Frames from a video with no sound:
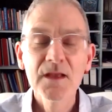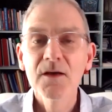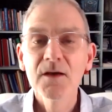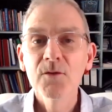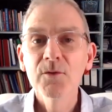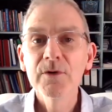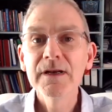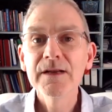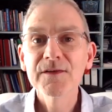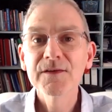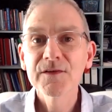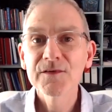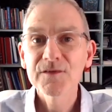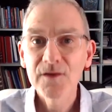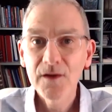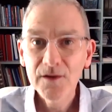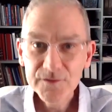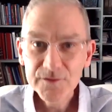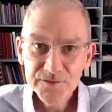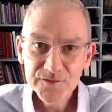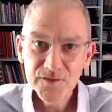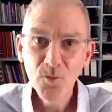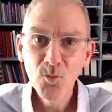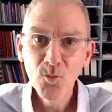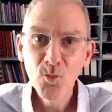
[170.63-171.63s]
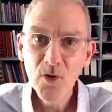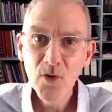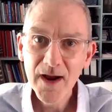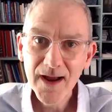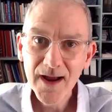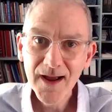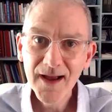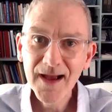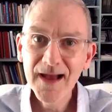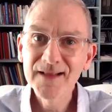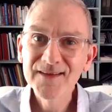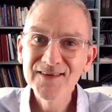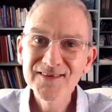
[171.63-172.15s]
We need to start
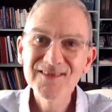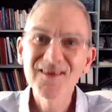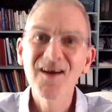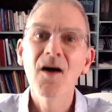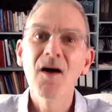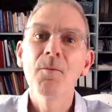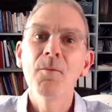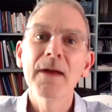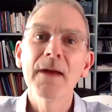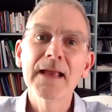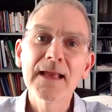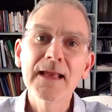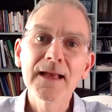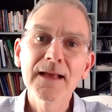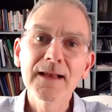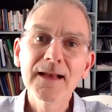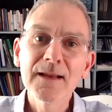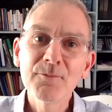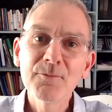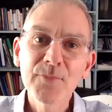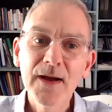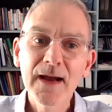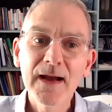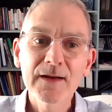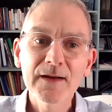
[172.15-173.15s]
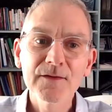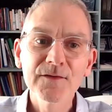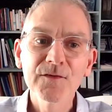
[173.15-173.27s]
somewhere and start making an impact.